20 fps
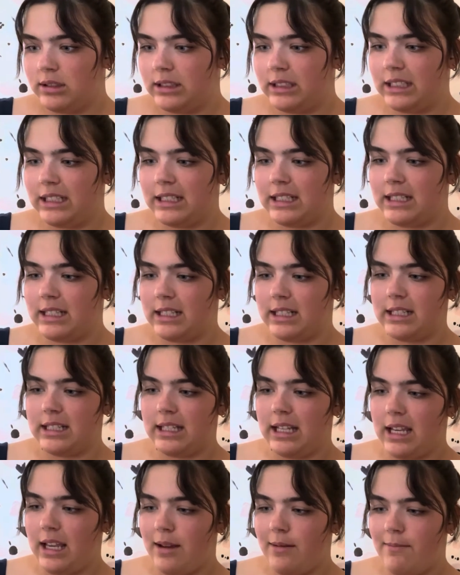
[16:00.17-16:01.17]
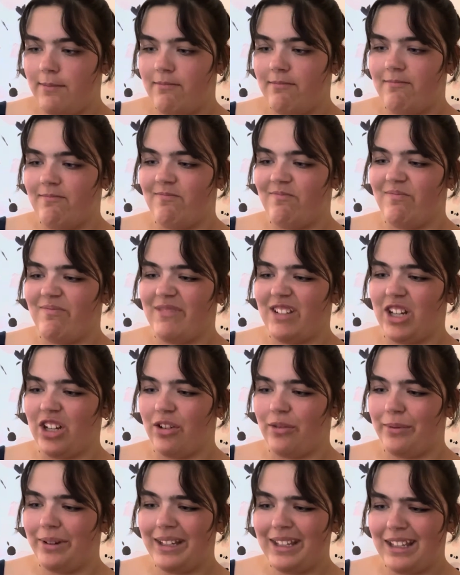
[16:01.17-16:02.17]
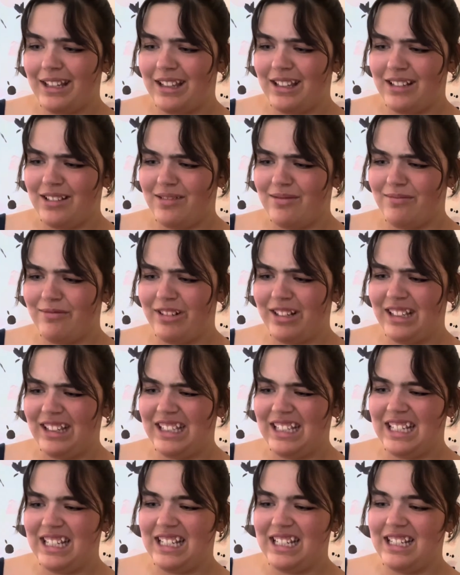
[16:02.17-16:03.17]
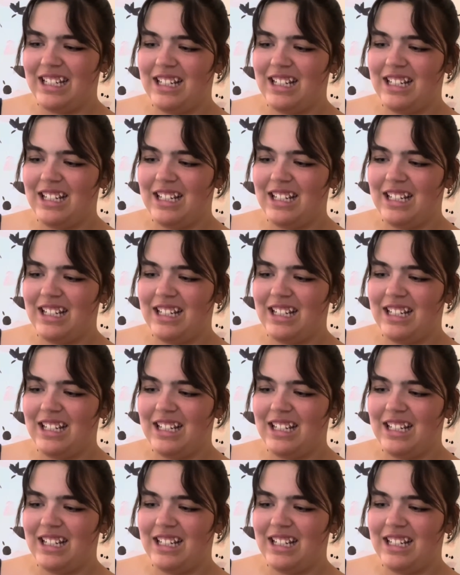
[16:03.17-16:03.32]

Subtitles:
Like it's the same curriculum really.